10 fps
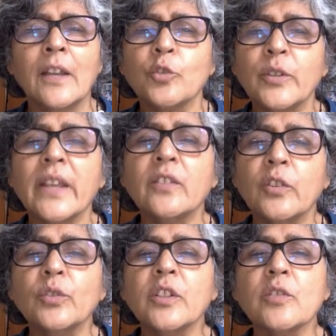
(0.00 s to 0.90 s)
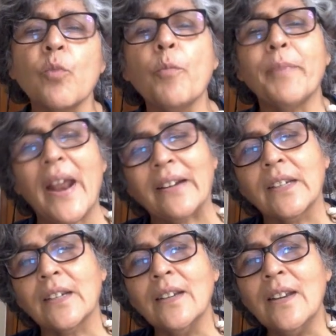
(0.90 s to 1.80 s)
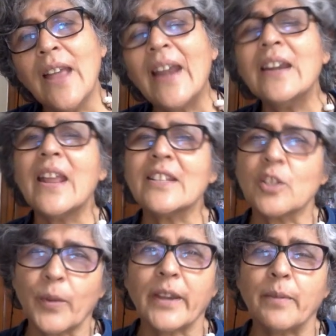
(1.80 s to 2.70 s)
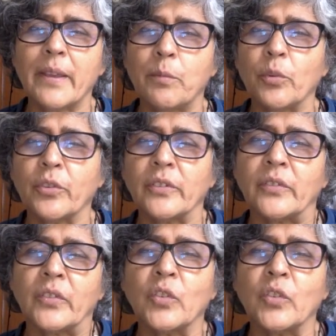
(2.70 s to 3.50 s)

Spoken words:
Today's youth is more practical and less swayed by emotions.